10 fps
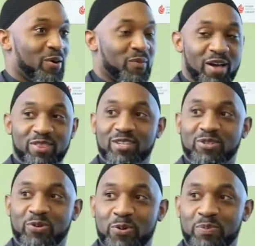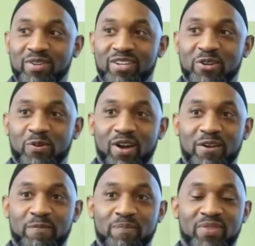around this group,
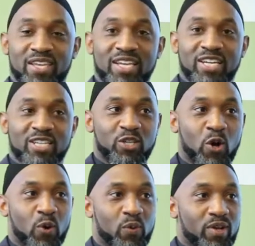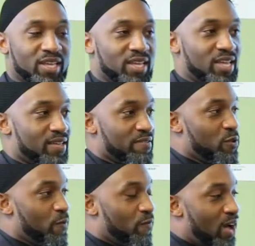right? So
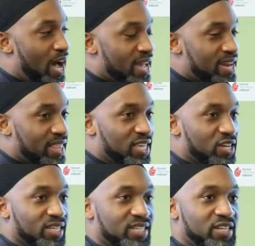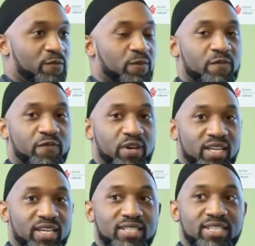you find that there's a different
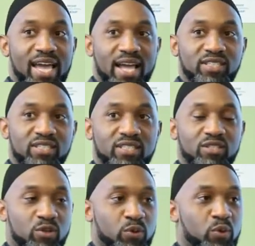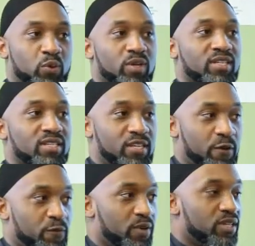feeling attached to
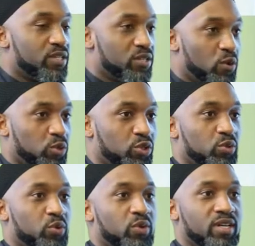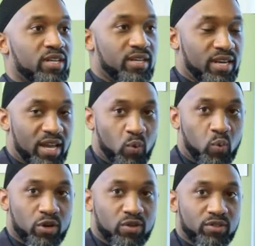different social
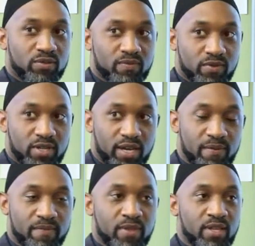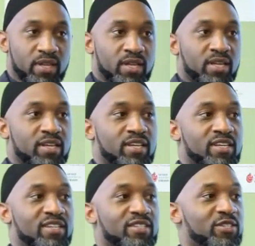networks. Okay?
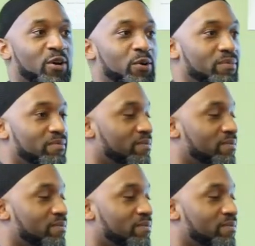So,